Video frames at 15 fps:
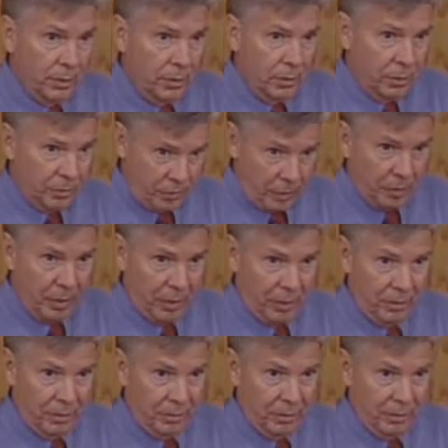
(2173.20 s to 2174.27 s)
to
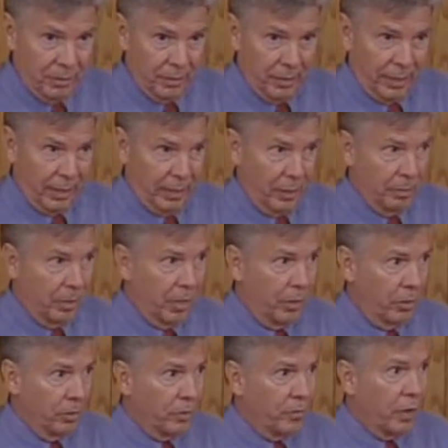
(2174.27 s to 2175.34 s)
female, and
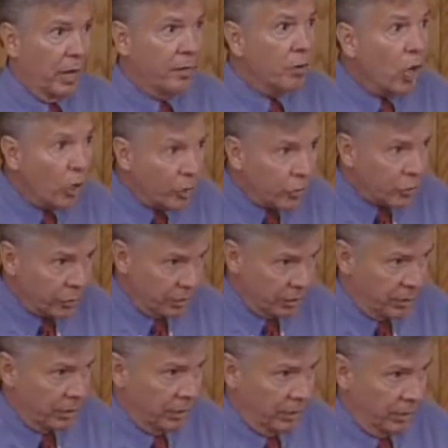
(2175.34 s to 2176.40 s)
about
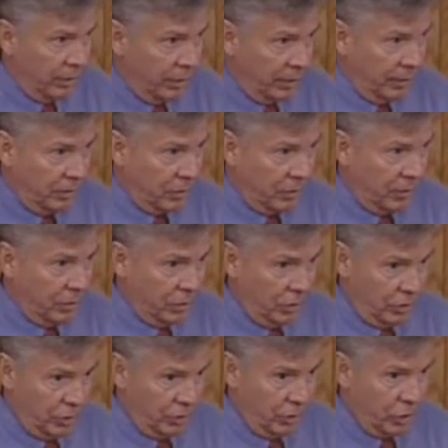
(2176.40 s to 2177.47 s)
500 in the United States a
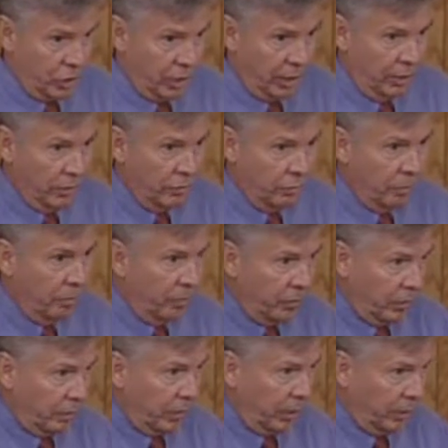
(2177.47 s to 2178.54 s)
year change from
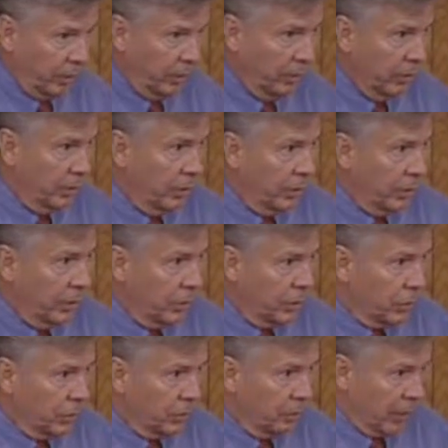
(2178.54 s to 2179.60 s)
female
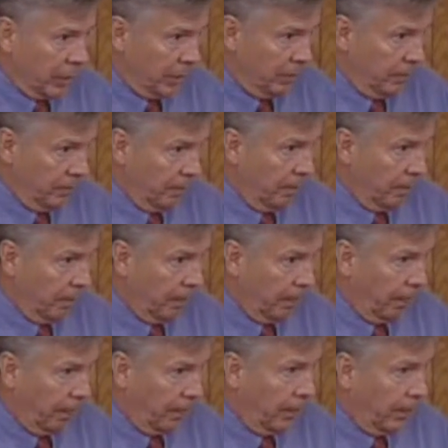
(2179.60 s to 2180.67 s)
to male.
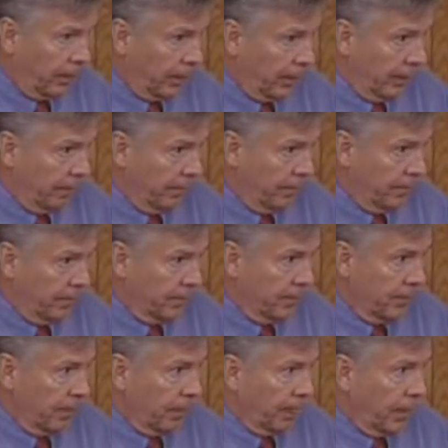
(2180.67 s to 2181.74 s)
Okay?
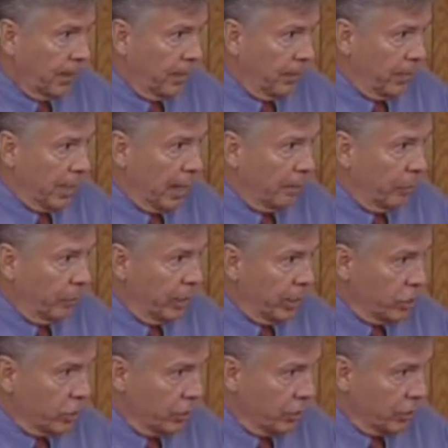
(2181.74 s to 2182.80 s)
The
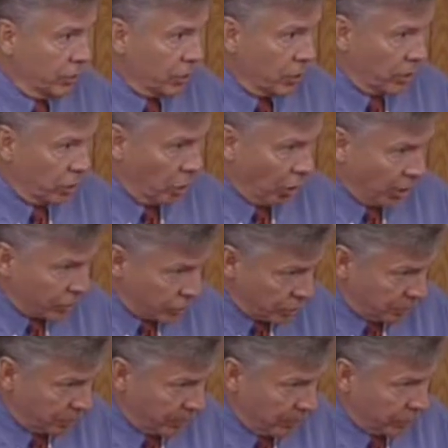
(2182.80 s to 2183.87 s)
operation costs
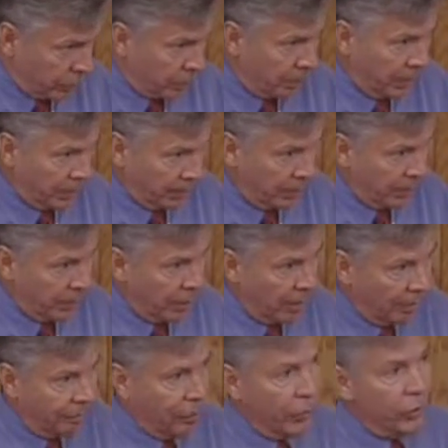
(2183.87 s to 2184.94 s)
about, depending upon
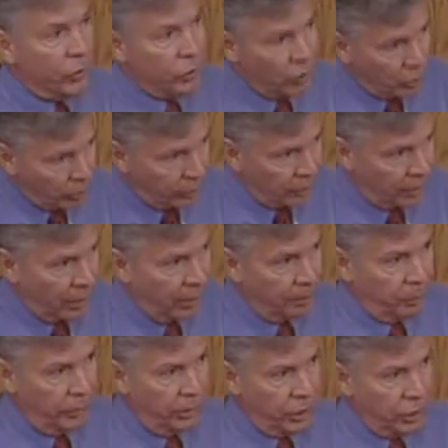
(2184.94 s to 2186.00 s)
how far you go with the
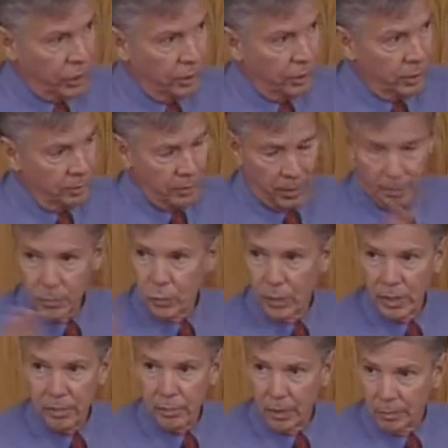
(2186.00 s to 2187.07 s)
operation, can be up to
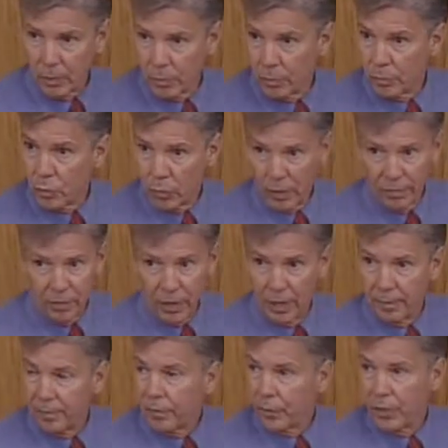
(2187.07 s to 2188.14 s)
$25,000,
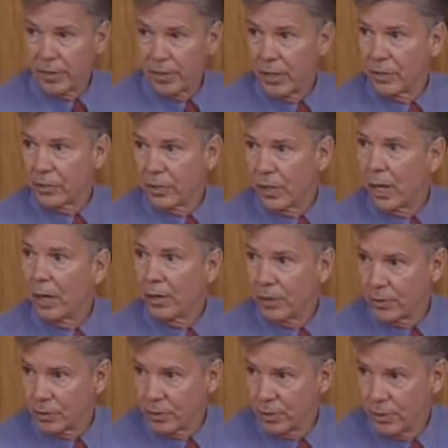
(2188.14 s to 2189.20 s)

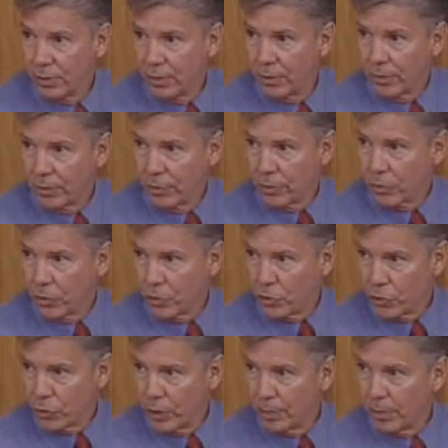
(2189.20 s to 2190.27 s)
$30,000 for the
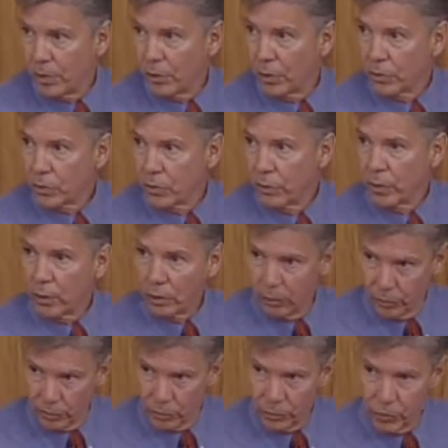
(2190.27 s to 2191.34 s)
surgery, but it also
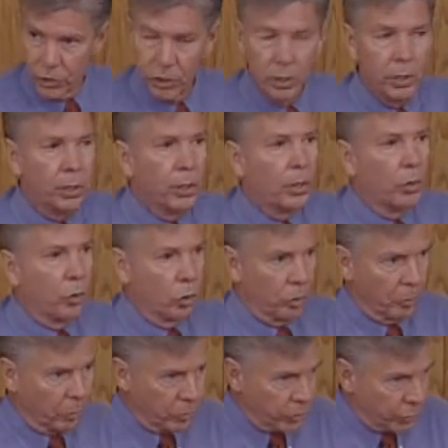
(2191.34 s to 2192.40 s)
includes
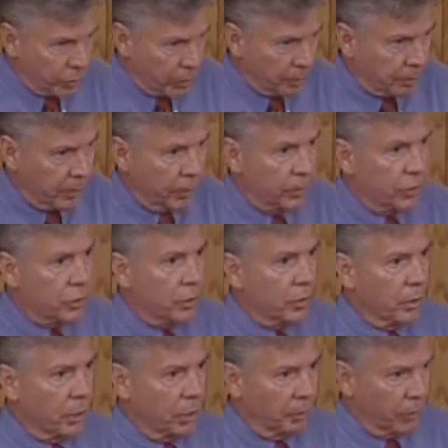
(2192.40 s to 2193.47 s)
hormone treatments,
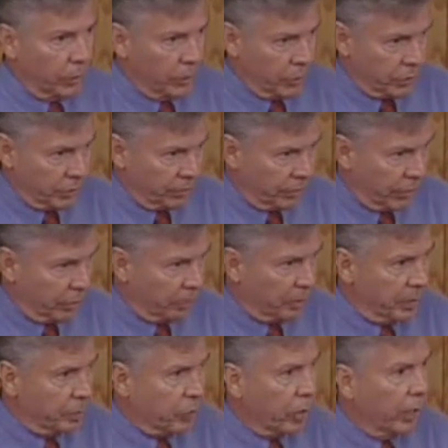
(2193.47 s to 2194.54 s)
a couple years of
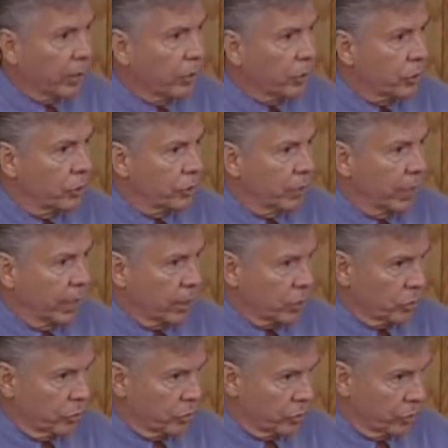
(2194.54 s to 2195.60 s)
therapy prior to the
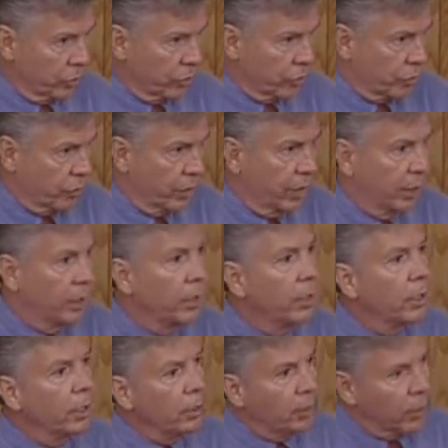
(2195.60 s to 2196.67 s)
actual surgery,
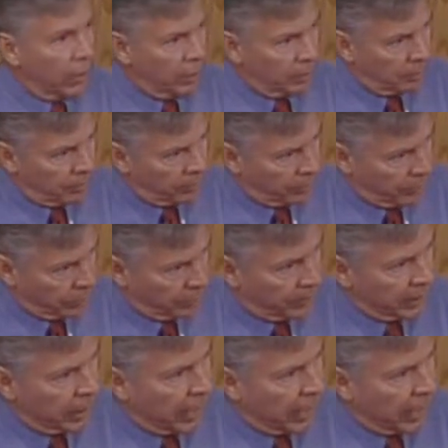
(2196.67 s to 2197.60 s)
therapy